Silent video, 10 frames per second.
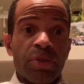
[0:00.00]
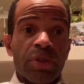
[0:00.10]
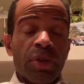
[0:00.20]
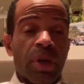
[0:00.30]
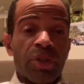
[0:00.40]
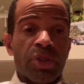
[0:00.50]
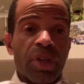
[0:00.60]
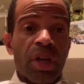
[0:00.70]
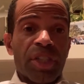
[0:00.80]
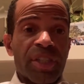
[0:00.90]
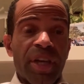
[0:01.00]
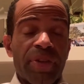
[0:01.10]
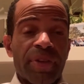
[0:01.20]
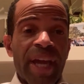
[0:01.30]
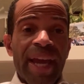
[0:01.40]
you you, you saw just the
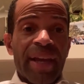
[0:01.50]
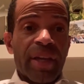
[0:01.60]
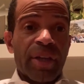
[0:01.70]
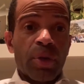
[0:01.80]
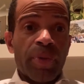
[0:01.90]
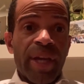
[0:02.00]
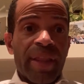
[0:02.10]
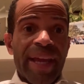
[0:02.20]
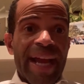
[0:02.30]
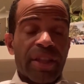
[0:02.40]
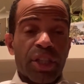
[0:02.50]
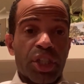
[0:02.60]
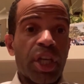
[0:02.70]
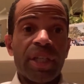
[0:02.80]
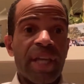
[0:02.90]
other day in, in, Korea they had to
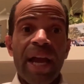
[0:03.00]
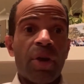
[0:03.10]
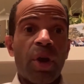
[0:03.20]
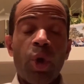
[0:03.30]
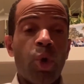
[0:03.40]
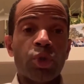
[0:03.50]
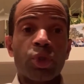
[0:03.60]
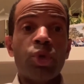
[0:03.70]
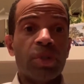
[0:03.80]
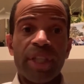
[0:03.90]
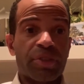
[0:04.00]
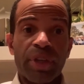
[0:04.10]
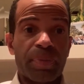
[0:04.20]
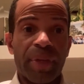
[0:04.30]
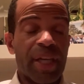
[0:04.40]
shut down a whole school
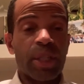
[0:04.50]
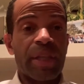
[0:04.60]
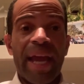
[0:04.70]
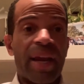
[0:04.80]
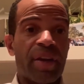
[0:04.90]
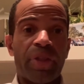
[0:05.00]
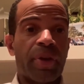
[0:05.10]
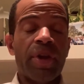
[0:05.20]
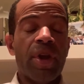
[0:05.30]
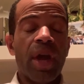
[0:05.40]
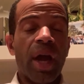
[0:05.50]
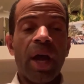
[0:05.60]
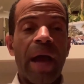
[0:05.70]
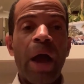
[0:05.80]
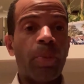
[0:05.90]
district because they had another
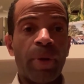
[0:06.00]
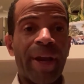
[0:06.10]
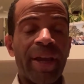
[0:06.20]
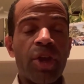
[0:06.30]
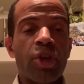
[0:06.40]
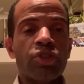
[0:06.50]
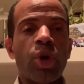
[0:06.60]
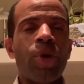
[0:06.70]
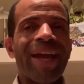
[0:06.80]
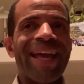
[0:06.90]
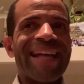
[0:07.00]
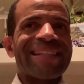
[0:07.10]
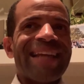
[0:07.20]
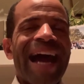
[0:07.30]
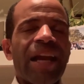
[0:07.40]
uh, outbreak. So
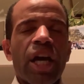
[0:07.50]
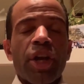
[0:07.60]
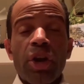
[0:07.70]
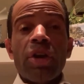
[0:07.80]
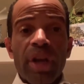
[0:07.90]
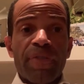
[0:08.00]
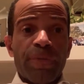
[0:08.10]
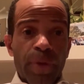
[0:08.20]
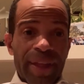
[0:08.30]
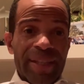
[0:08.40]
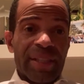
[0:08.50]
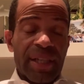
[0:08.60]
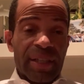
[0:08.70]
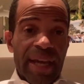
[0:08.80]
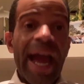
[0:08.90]
it's not unheard of for this
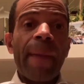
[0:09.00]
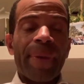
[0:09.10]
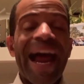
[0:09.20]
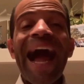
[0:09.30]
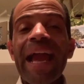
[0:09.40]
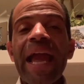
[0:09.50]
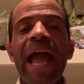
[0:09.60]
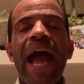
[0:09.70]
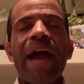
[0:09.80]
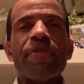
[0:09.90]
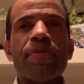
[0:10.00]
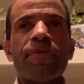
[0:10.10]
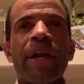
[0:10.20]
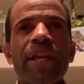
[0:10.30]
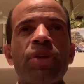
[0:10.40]
to, to happen. I,
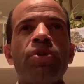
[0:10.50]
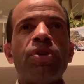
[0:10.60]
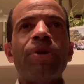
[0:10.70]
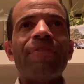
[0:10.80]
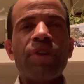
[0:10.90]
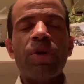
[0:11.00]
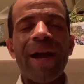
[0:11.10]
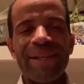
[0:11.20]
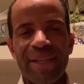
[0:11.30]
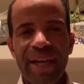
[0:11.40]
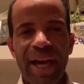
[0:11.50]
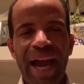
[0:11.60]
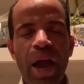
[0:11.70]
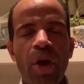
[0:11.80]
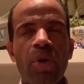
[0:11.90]
but you you have no idea
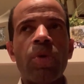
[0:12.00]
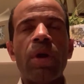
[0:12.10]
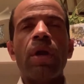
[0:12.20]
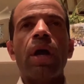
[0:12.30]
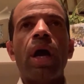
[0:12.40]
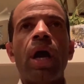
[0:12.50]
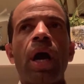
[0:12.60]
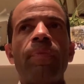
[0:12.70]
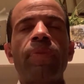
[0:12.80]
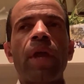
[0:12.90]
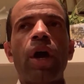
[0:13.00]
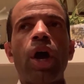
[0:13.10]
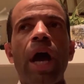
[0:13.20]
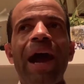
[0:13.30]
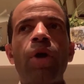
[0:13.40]
how um,
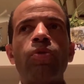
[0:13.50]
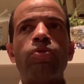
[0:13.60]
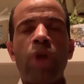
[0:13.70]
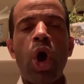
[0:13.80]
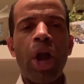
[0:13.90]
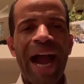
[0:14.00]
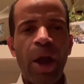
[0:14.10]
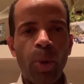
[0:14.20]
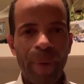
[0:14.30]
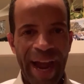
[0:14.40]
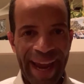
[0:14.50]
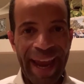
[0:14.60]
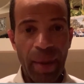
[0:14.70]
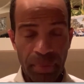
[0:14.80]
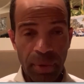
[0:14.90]
how wrong I hope I am.